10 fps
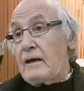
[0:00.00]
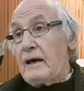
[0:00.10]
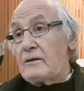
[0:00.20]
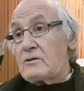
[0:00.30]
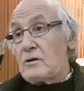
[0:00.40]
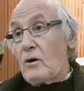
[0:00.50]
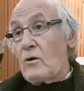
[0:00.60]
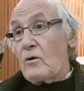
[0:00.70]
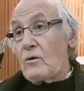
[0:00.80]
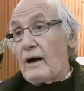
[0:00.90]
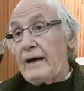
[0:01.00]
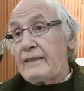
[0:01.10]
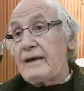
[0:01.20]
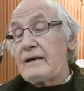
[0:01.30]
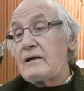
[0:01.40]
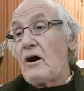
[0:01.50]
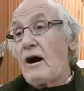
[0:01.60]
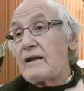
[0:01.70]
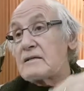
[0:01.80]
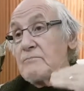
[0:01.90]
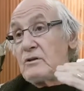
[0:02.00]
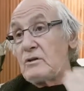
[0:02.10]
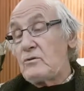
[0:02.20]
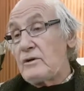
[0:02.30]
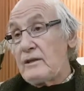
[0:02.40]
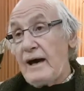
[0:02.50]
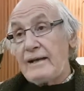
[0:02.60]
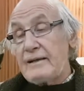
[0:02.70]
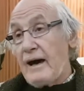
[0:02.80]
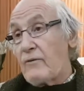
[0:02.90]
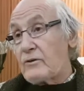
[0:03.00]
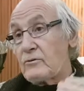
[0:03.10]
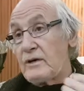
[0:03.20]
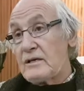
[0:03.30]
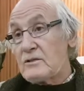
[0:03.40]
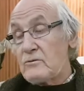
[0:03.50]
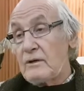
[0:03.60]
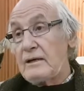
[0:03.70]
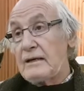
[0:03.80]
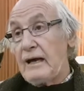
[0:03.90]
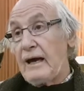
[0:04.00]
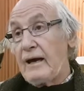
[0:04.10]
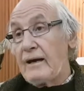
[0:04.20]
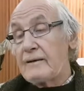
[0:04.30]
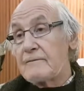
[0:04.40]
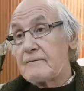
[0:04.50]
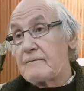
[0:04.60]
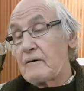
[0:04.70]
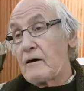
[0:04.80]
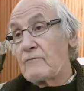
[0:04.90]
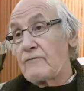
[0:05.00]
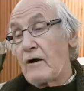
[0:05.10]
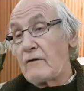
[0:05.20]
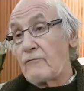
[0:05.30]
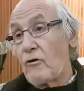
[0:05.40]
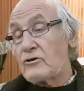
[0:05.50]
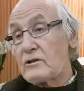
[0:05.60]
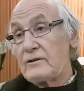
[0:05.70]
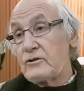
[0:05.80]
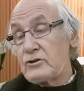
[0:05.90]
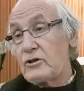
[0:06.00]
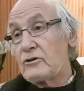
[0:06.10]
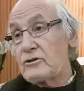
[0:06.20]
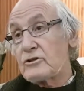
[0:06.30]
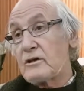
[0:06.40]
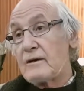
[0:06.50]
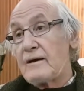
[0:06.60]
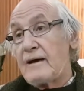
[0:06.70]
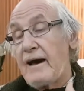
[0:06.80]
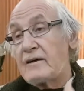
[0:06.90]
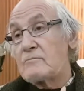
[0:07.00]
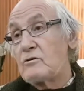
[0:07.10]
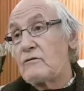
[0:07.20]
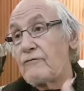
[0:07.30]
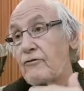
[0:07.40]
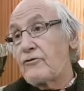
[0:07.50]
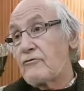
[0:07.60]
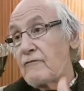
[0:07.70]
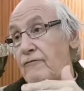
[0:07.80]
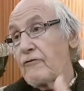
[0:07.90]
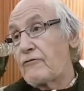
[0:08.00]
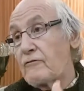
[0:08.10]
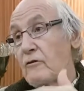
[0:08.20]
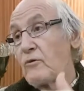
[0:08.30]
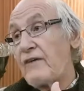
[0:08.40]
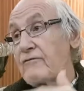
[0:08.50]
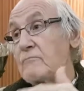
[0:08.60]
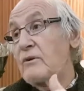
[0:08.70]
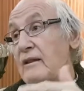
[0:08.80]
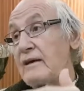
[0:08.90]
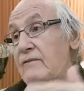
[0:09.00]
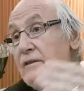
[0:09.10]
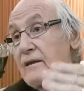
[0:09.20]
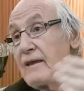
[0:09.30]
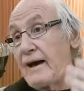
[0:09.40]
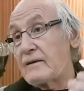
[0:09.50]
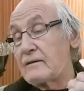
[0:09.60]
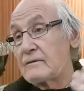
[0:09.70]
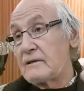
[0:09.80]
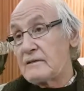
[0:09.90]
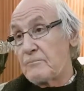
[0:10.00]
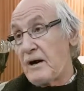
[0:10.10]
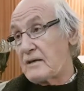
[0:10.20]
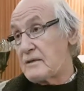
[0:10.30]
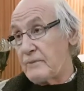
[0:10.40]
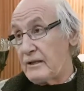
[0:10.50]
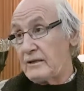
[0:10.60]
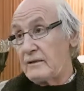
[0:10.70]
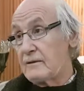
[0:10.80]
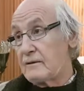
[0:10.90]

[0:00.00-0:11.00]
And so I think God has been doing that down through history, and unfortunately the church has moved further and further away from believing that that is a possibility.